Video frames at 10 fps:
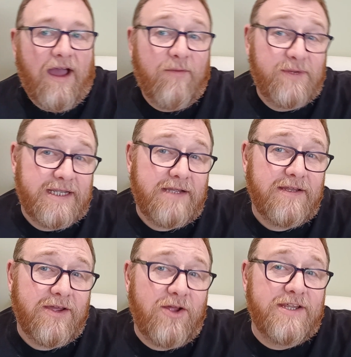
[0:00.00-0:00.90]
I'll be
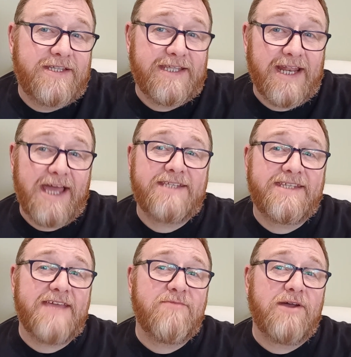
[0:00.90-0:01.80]
totally honest, the
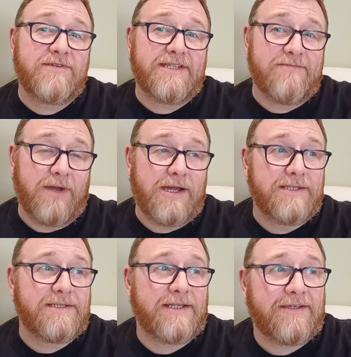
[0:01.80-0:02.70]
last time I was in
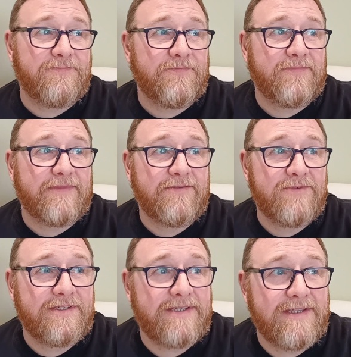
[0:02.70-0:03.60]
Barnsley
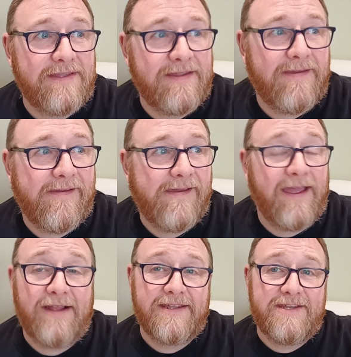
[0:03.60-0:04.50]
was in the
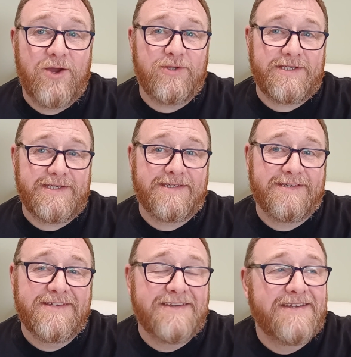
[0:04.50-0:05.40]
early noughties.
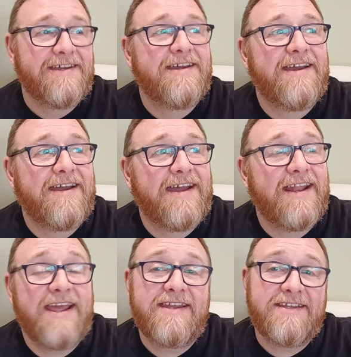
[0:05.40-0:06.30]

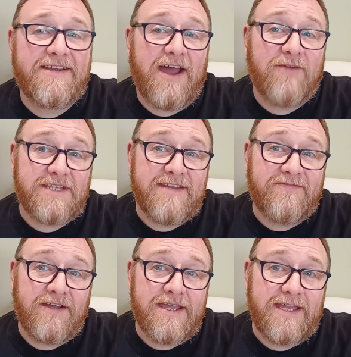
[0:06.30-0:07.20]
And I was in a
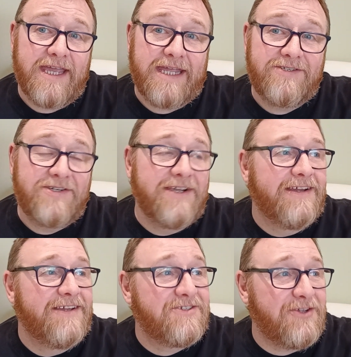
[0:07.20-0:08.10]
fucking cage.
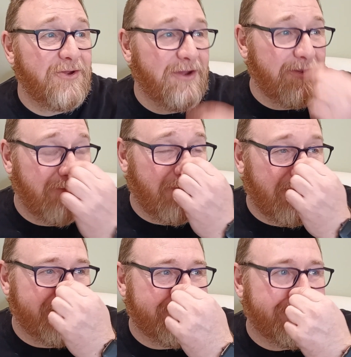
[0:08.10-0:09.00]
So it
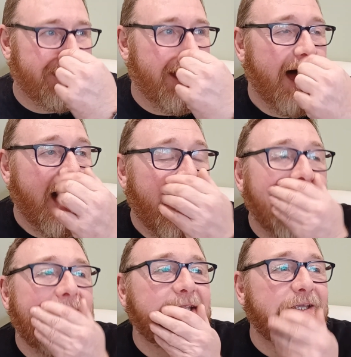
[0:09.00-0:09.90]
was.
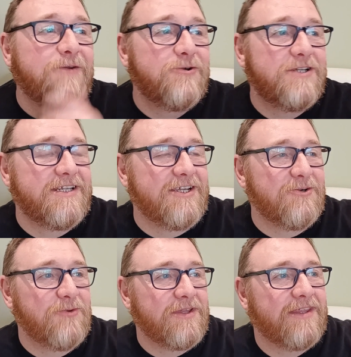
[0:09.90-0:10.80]
I had to go and
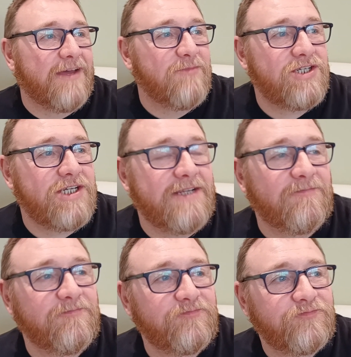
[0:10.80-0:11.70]
deal with a machine